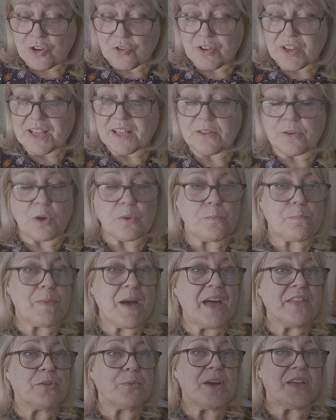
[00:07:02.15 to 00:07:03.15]
Sorry,
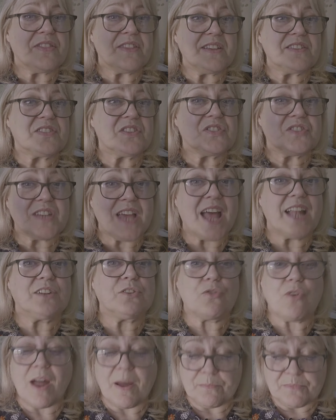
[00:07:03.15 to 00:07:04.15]
by the way, these are
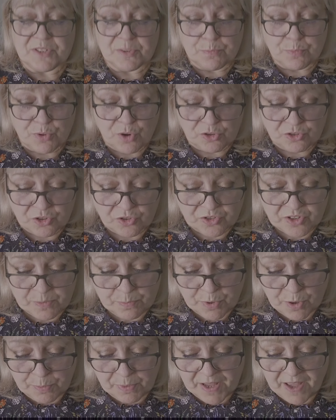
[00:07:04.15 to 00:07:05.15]
10 grams of
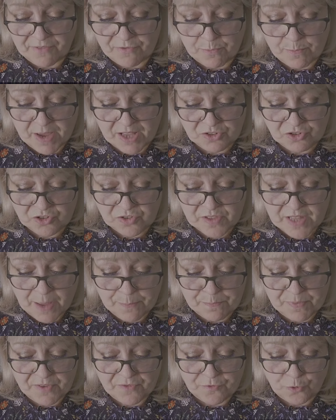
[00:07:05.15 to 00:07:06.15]
product. I probably haven't
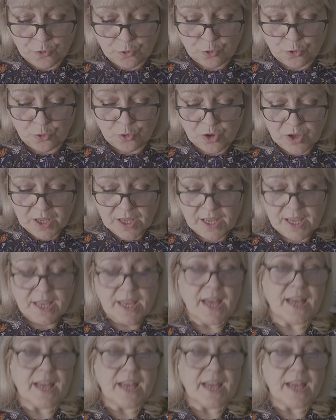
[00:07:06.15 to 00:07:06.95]
mentioned that before.